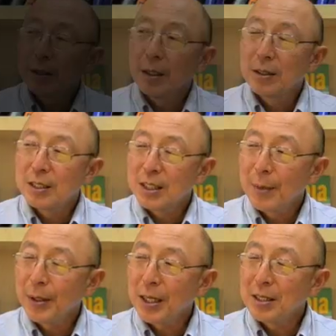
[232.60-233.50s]
A
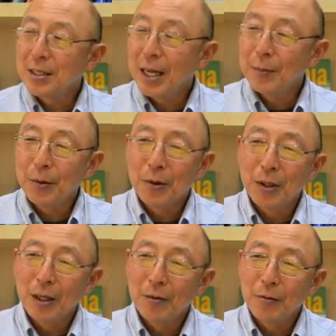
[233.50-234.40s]
systemic
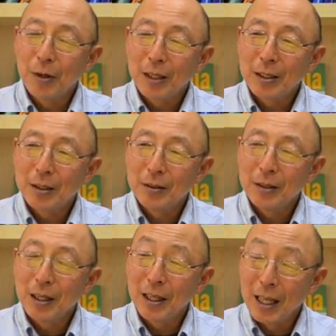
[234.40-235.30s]
example of what
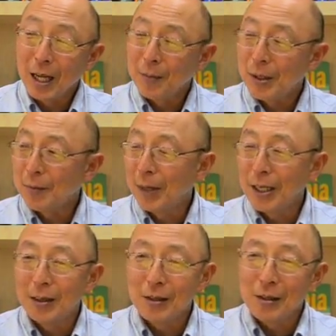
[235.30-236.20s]
good alignment
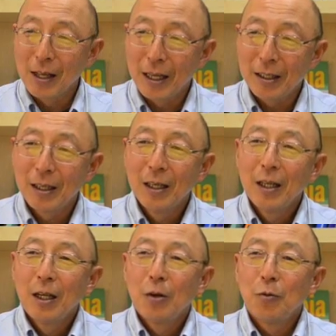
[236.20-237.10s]
might look like
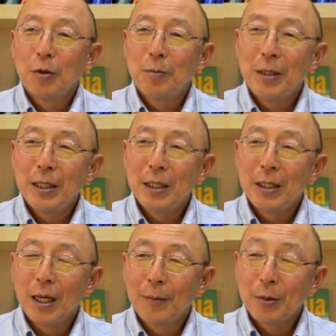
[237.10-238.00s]
would
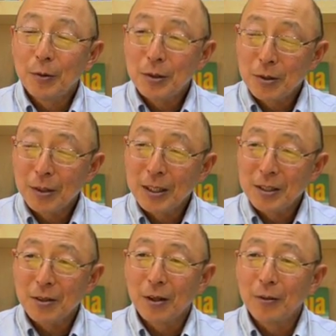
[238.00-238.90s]
be, um, you would certainly
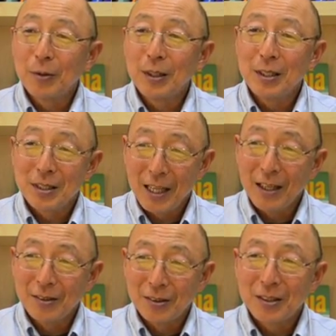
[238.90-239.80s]
start with the
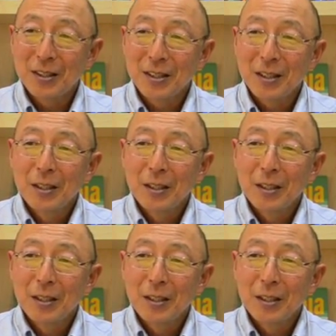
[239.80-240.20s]
standards